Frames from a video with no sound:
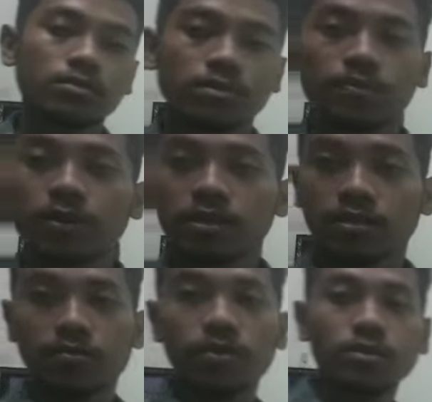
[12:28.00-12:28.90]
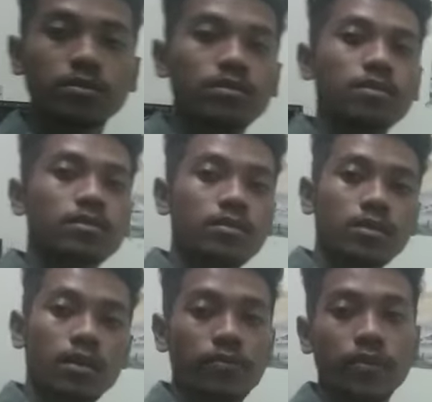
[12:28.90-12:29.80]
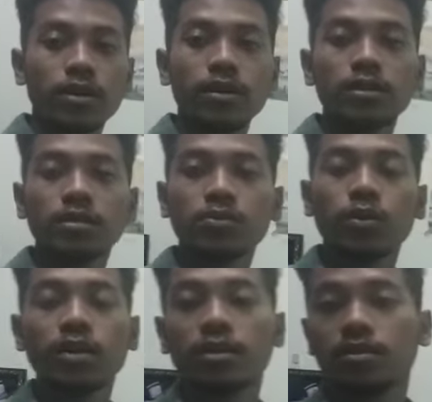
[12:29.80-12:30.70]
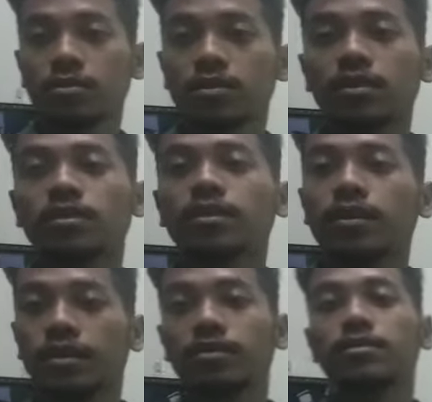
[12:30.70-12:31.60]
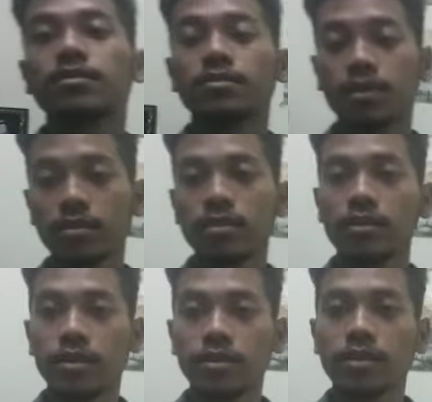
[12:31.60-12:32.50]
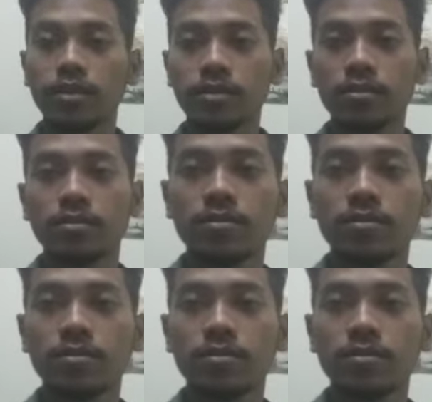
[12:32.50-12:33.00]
So the price of this graphic card is 199 ringgit.